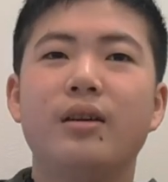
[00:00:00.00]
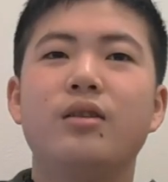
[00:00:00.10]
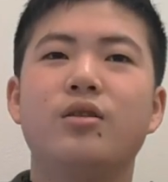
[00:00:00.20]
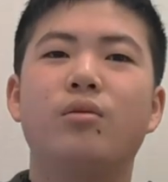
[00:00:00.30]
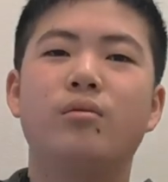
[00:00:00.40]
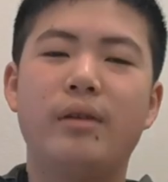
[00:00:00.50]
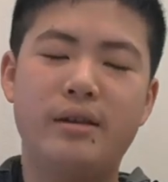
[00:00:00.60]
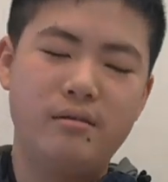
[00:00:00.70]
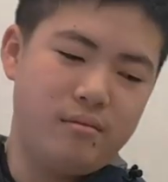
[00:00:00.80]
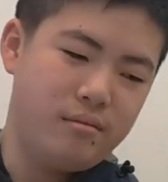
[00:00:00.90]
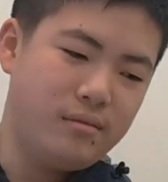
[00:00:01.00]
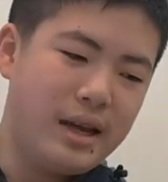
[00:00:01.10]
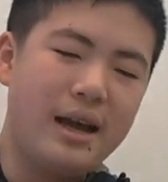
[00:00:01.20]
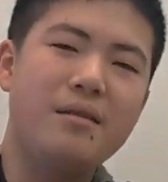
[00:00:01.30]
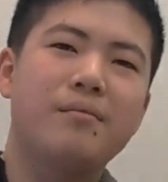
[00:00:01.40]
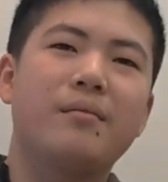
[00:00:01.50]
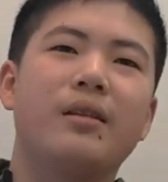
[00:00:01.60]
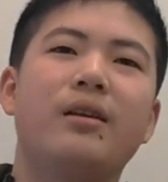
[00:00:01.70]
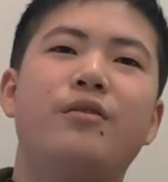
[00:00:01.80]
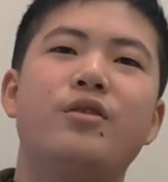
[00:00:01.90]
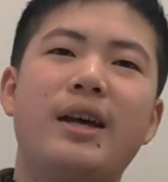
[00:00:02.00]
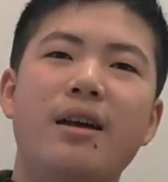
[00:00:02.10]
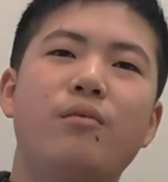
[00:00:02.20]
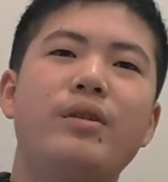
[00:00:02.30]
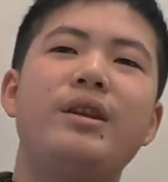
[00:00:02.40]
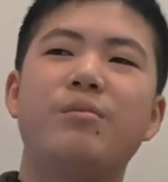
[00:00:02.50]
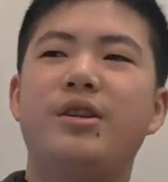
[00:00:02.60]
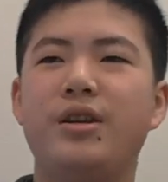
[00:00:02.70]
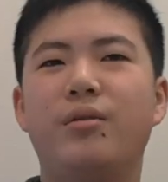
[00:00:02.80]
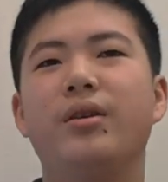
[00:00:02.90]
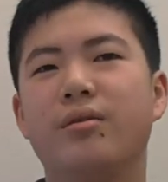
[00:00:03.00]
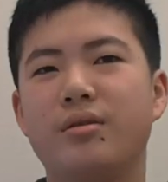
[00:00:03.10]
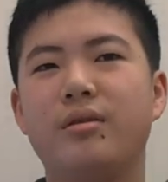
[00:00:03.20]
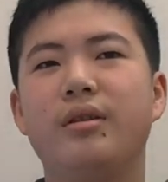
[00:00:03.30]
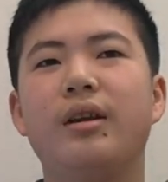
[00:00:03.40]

So, and that, for that, we need materials.